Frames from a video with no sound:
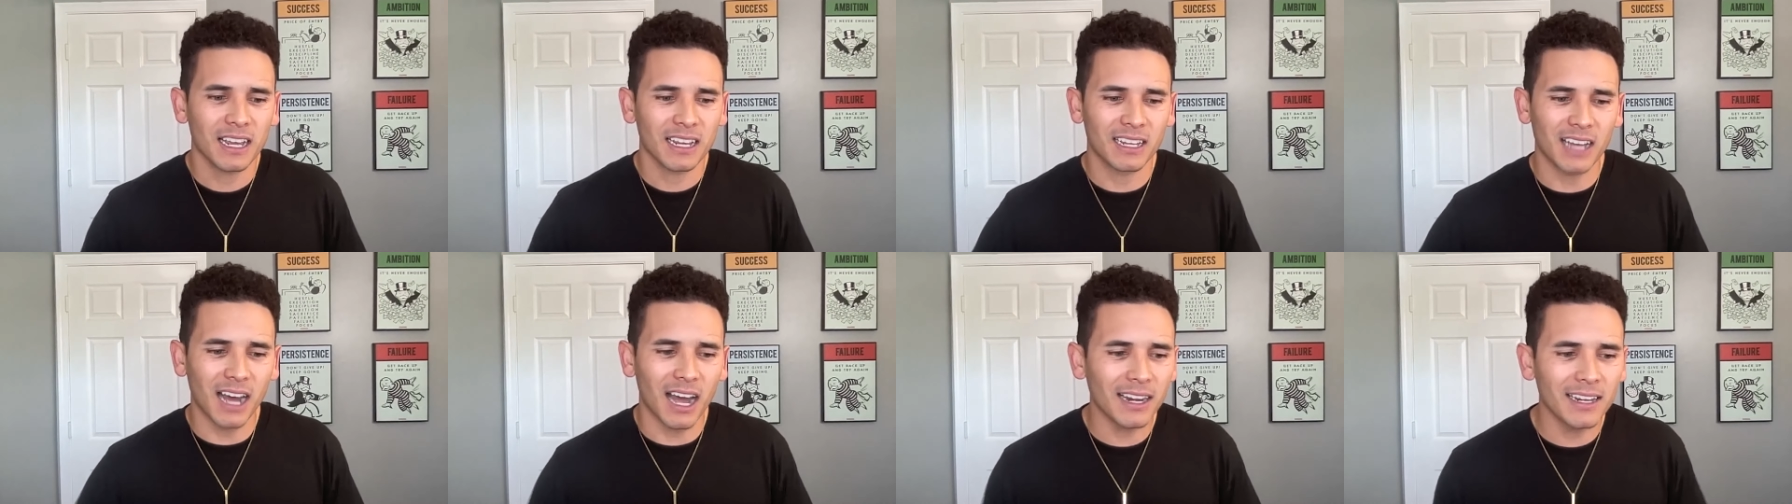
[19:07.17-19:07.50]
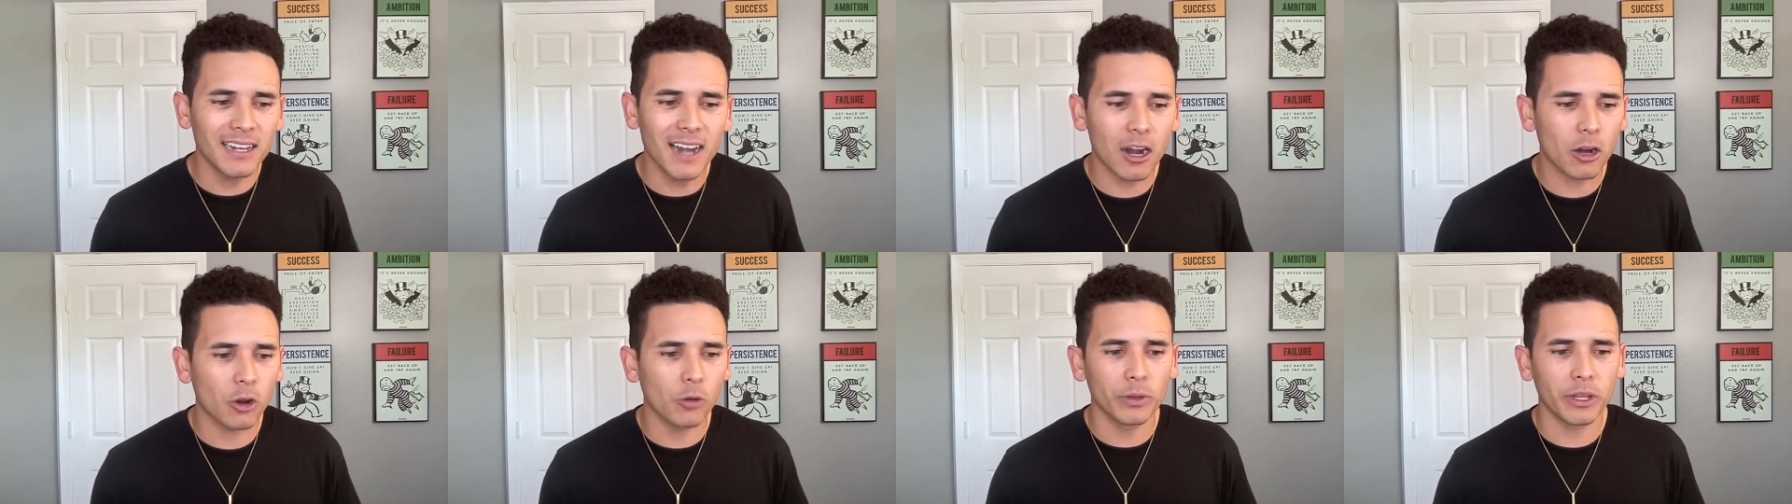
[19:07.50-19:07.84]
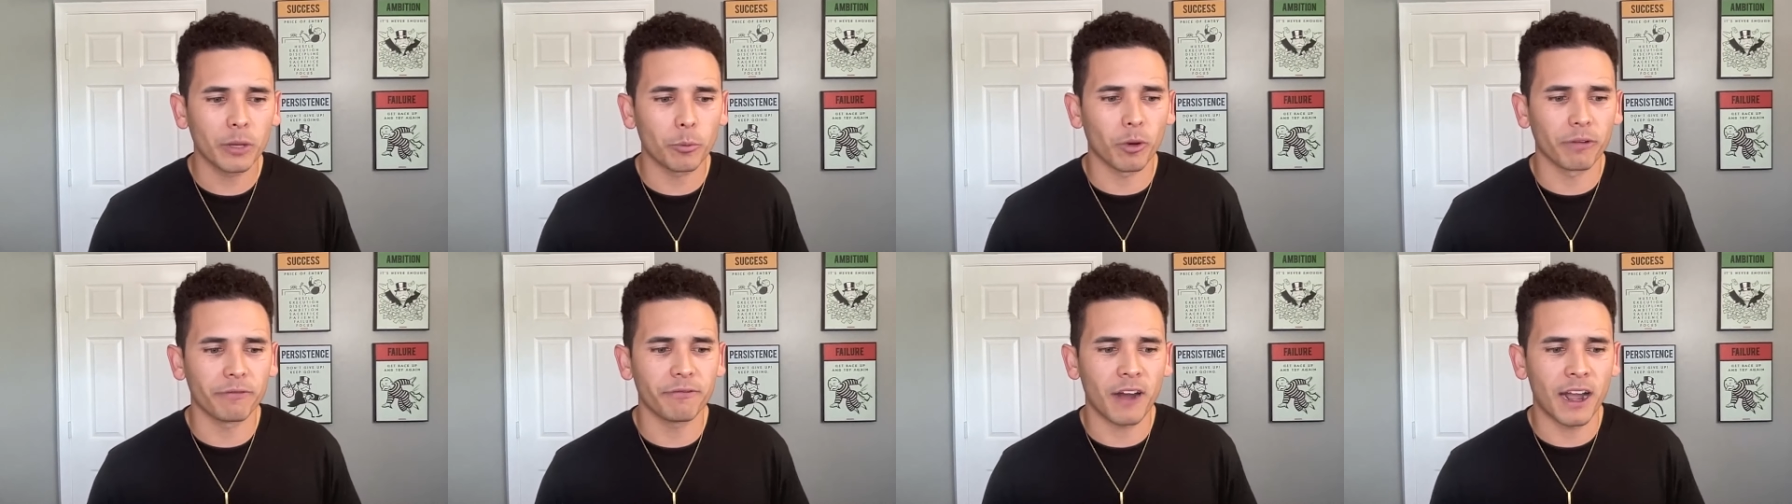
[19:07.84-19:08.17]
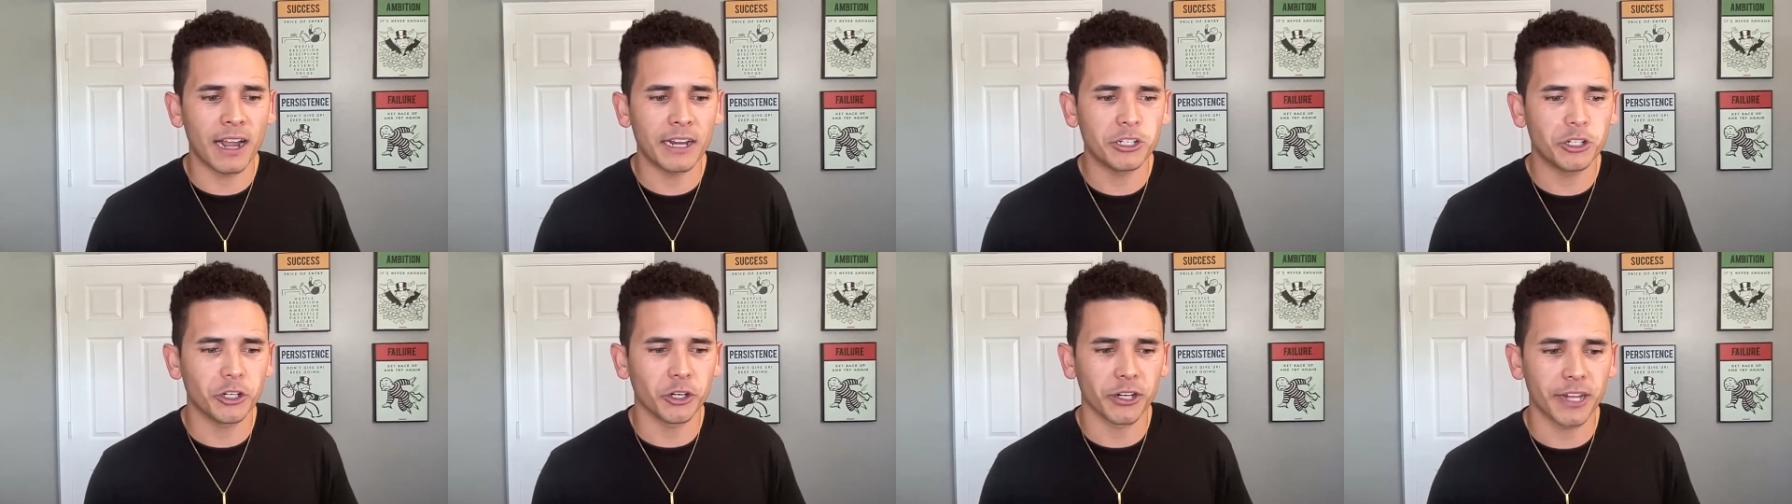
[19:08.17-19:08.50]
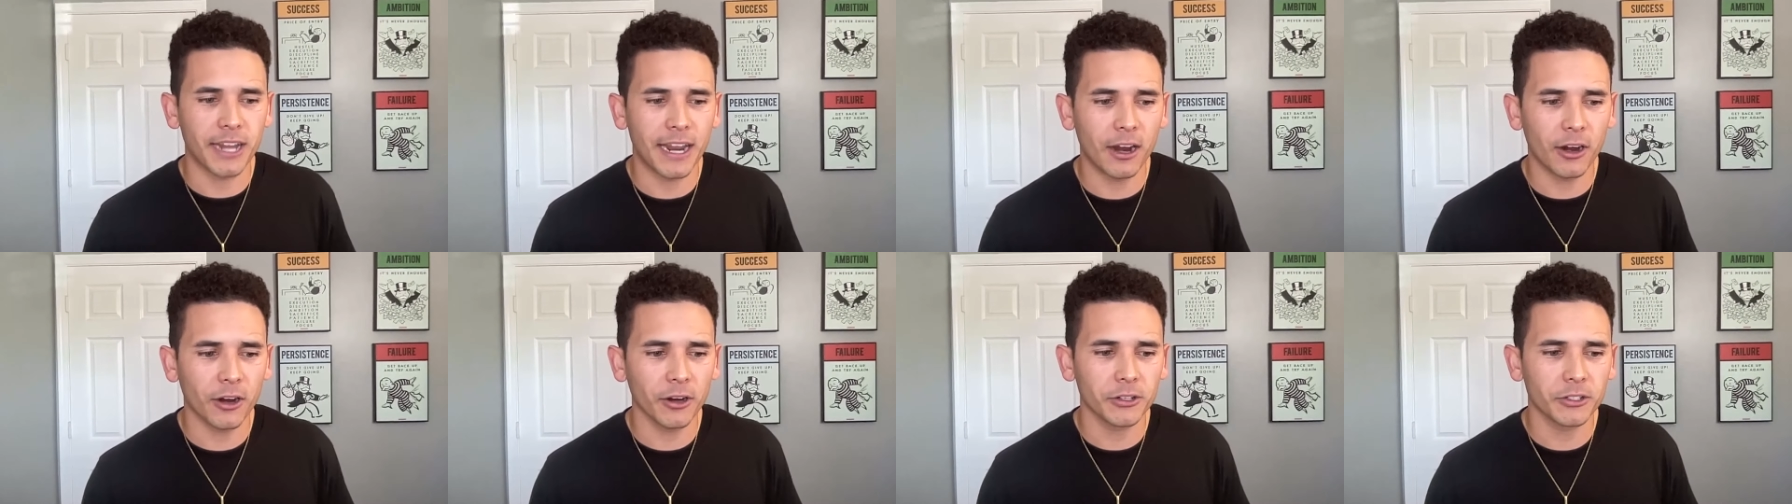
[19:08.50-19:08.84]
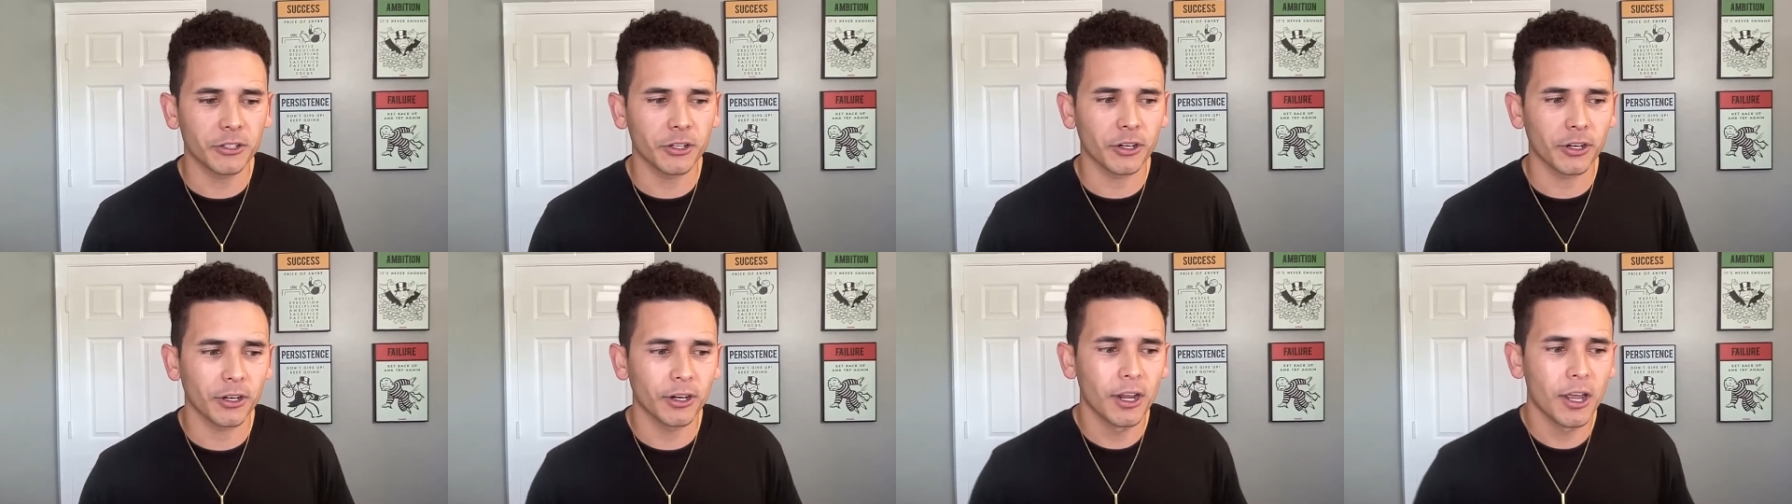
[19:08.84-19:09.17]
God not only refines your
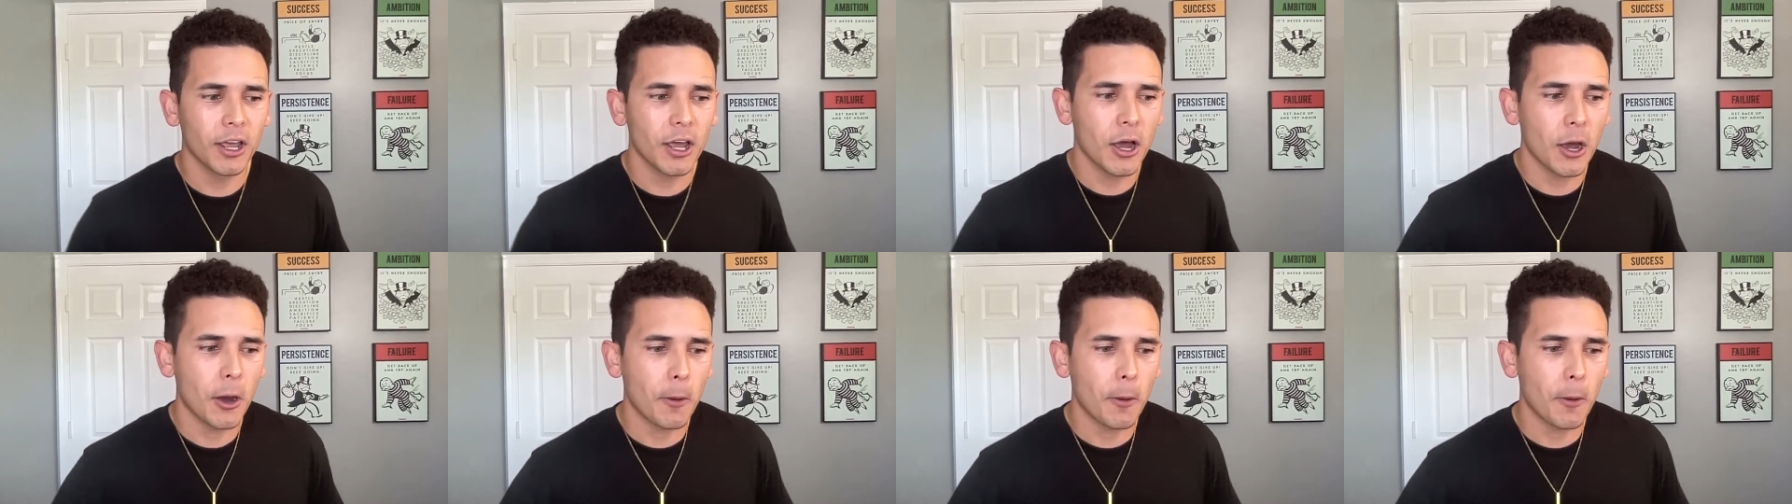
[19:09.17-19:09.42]
character,